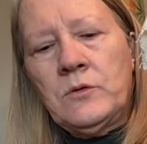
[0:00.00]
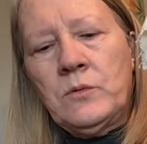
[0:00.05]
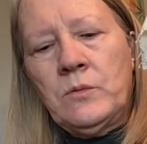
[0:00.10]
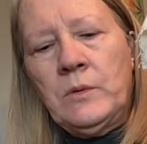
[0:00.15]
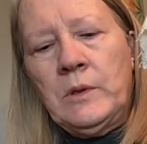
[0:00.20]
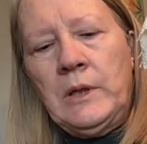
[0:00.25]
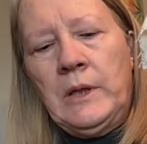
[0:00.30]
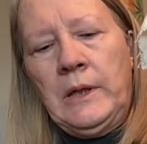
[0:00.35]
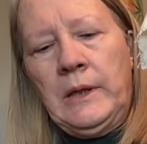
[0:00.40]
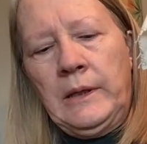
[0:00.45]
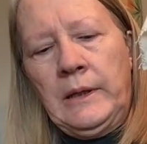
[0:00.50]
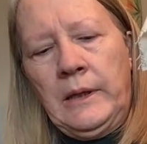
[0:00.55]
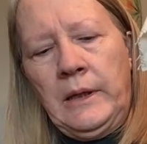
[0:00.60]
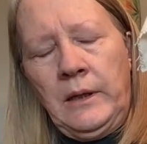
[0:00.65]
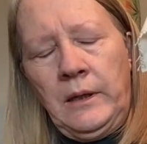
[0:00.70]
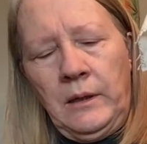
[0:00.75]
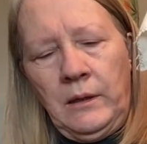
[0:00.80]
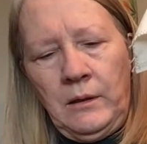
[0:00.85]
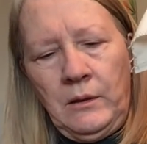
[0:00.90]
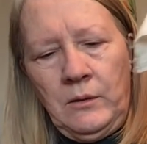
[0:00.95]
28
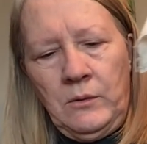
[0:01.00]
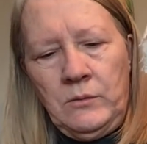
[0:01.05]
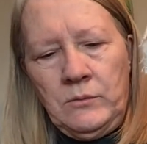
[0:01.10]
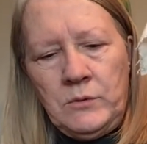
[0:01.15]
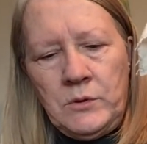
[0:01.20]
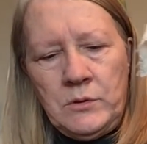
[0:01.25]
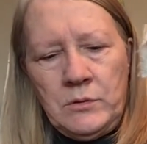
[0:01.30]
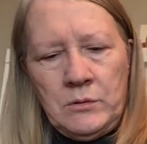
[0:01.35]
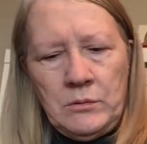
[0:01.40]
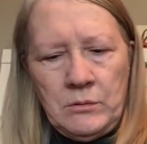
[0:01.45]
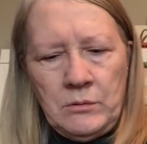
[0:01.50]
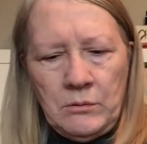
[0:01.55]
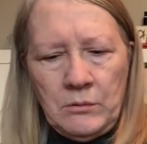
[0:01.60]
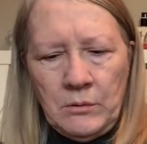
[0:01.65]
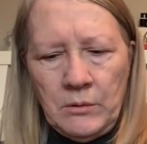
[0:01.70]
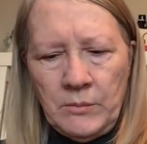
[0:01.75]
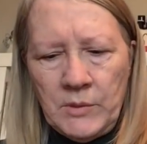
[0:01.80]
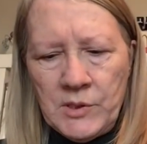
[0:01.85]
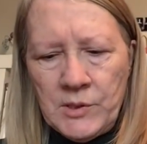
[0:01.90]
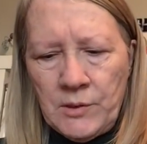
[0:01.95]
count.
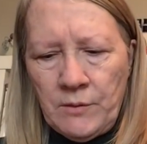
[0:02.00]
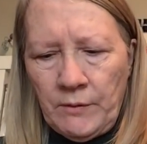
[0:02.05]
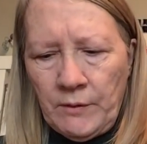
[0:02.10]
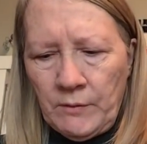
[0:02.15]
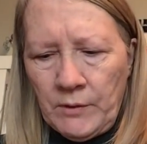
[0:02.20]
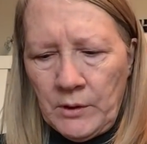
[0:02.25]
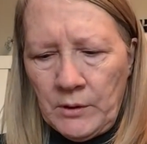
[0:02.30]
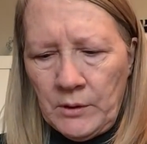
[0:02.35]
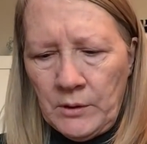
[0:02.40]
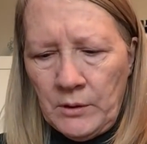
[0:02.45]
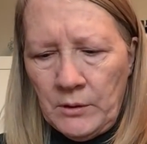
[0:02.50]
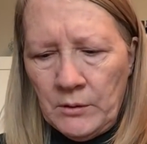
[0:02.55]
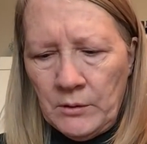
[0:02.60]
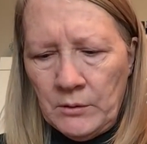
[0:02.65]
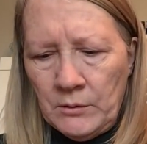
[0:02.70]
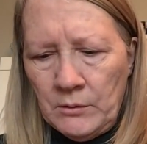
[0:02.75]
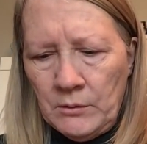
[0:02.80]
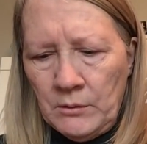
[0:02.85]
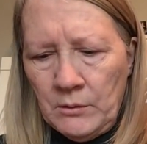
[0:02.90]
Let me see if I've got it here.